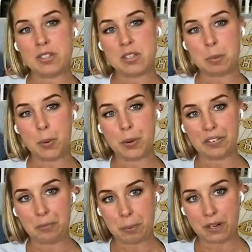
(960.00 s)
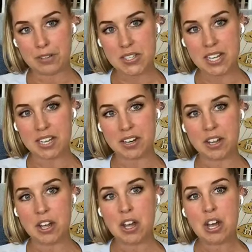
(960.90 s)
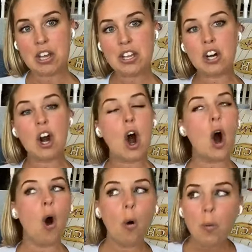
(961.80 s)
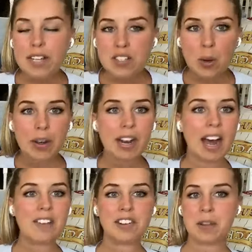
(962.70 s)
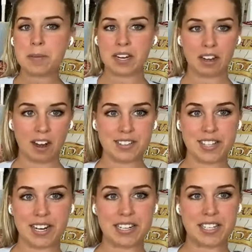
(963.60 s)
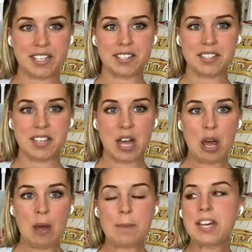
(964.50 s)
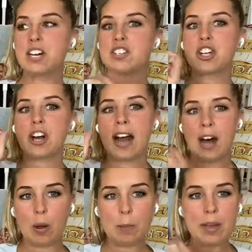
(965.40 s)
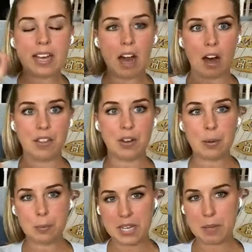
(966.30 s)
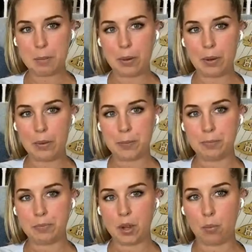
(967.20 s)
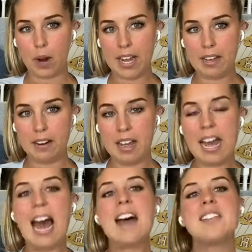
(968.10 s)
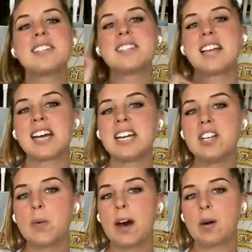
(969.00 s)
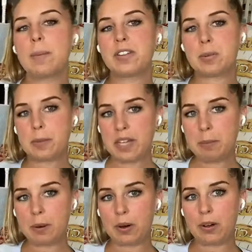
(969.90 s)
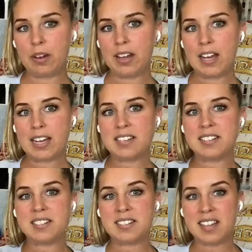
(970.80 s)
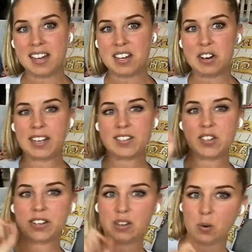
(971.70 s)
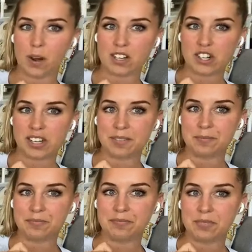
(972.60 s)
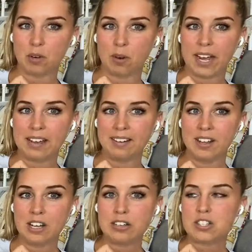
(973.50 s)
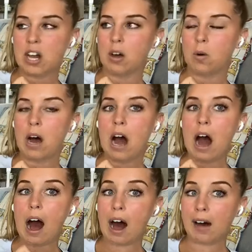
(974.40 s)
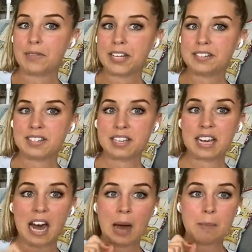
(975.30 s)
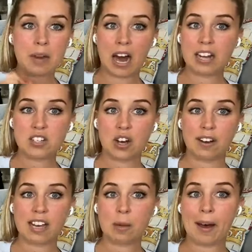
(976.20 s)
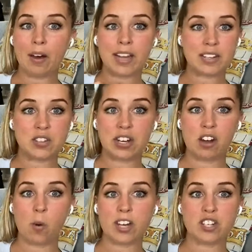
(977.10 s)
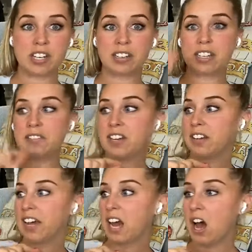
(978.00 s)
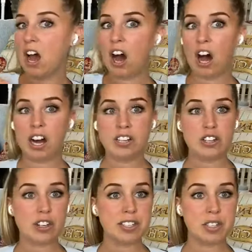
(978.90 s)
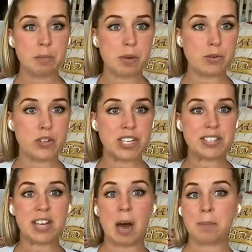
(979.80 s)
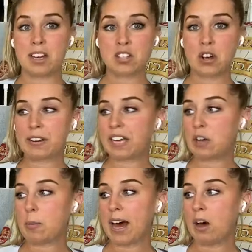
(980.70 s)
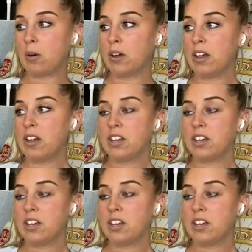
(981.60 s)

a supportive person, you're always going to have unlimited content ideas because you're helping other people, right? And the second you help other people is the second you're answering their question, right? So obviously, I'm not talking about answering a question and leaving like hundreds of emojis. I'm not talking about,